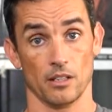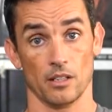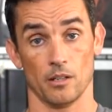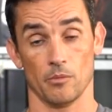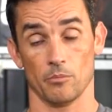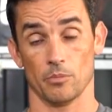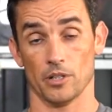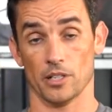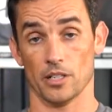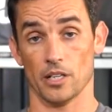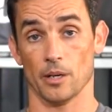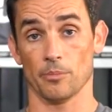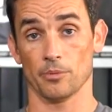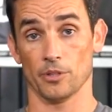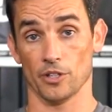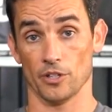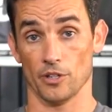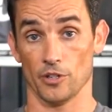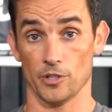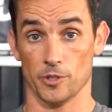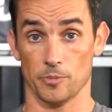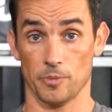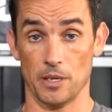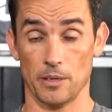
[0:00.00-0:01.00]
But a couple of
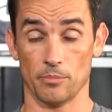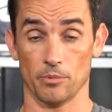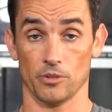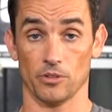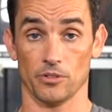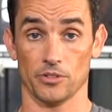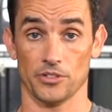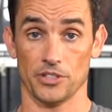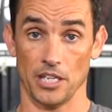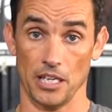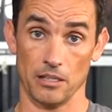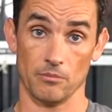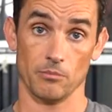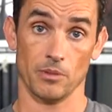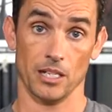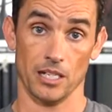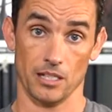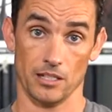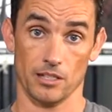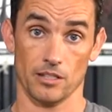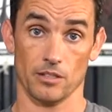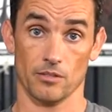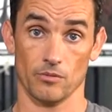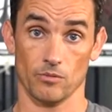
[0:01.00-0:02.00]
those people, 10
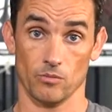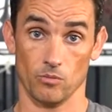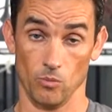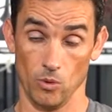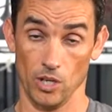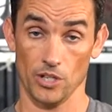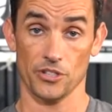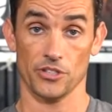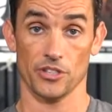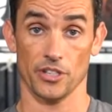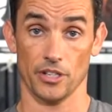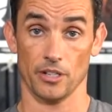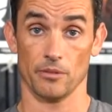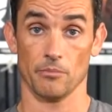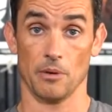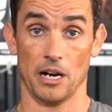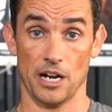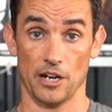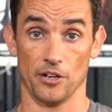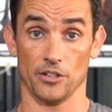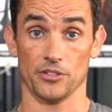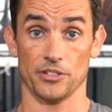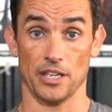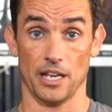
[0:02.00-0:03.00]
minutes was their
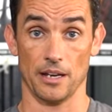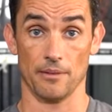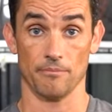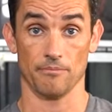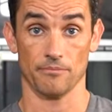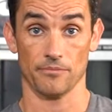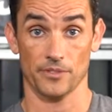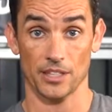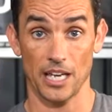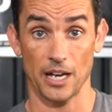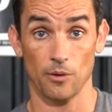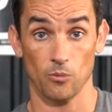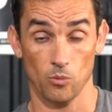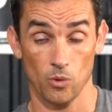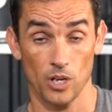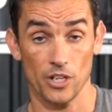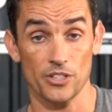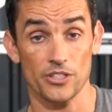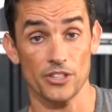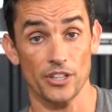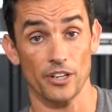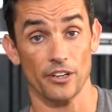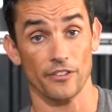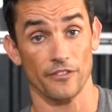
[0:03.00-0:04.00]
mile time. That
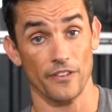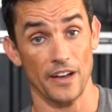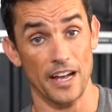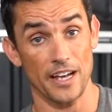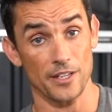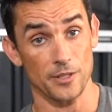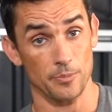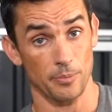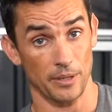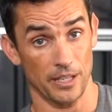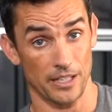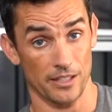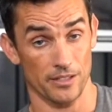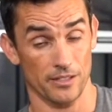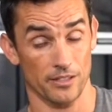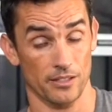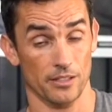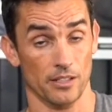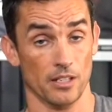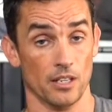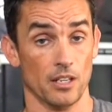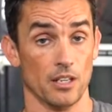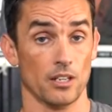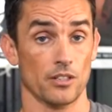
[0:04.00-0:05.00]
was their fast pace.
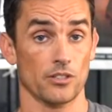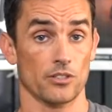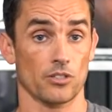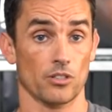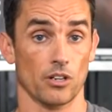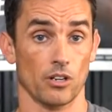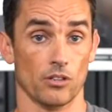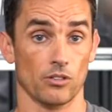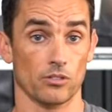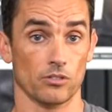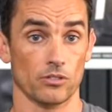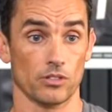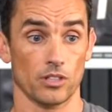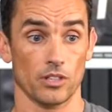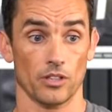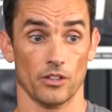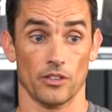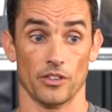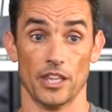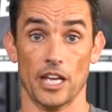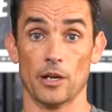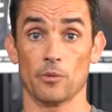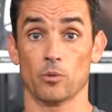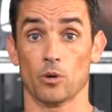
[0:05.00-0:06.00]
So
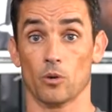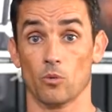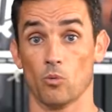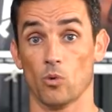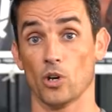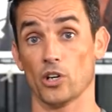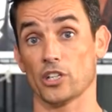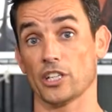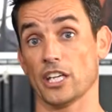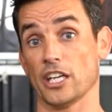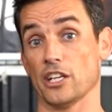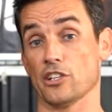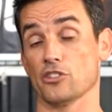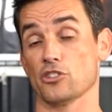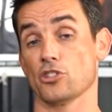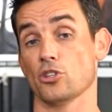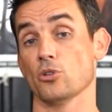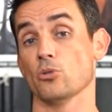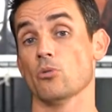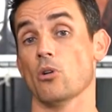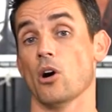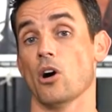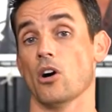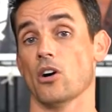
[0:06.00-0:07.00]
they were working
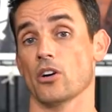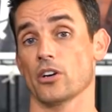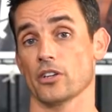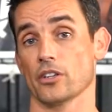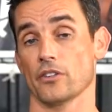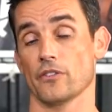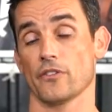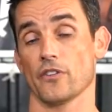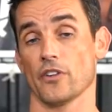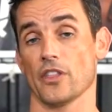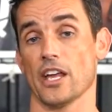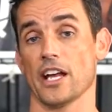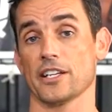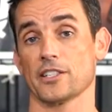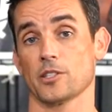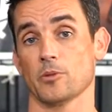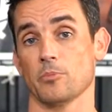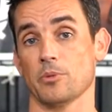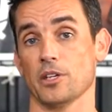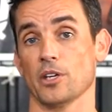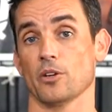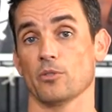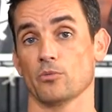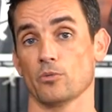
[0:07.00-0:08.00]
too hard for that to
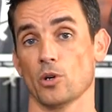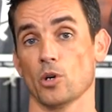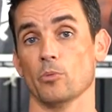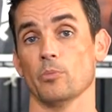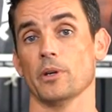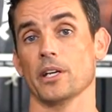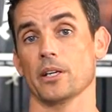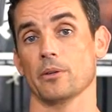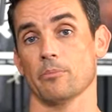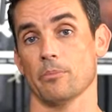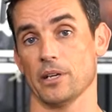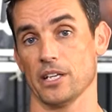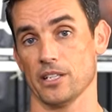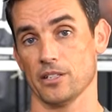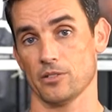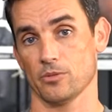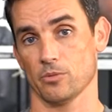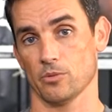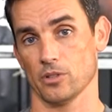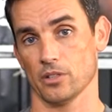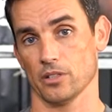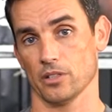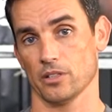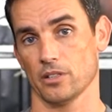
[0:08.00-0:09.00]
be aerobic base
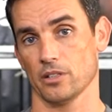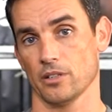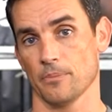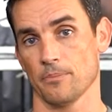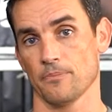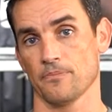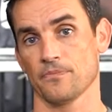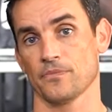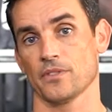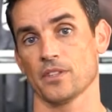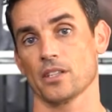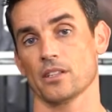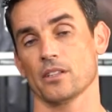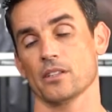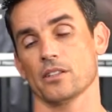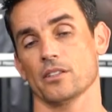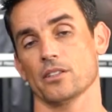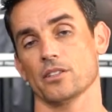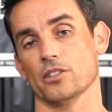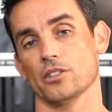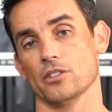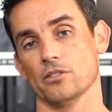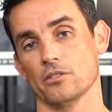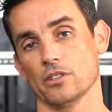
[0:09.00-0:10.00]
work.
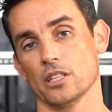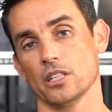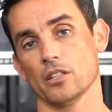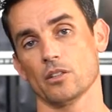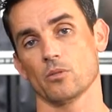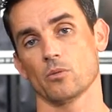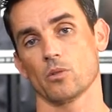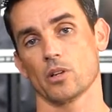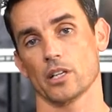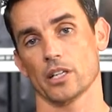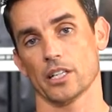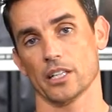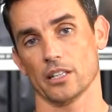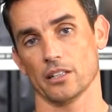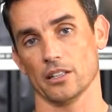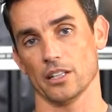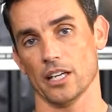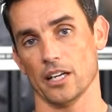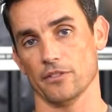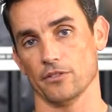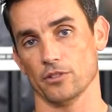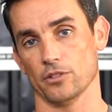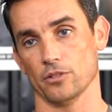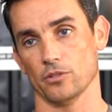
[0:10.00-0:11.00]
You need to work at a
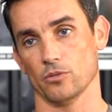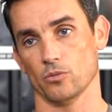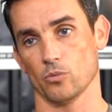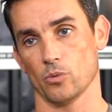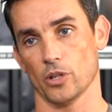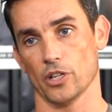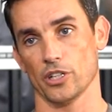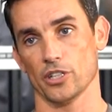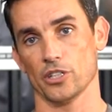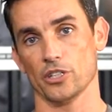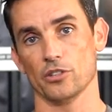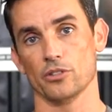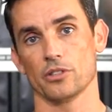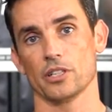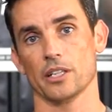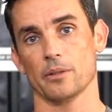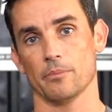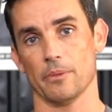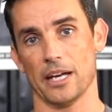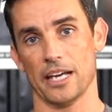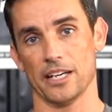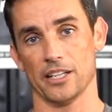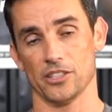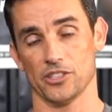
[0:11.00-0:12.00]
level where you can
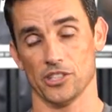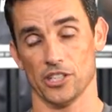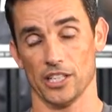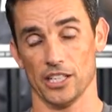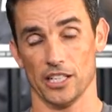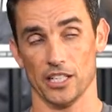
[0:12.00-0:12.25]
manage it.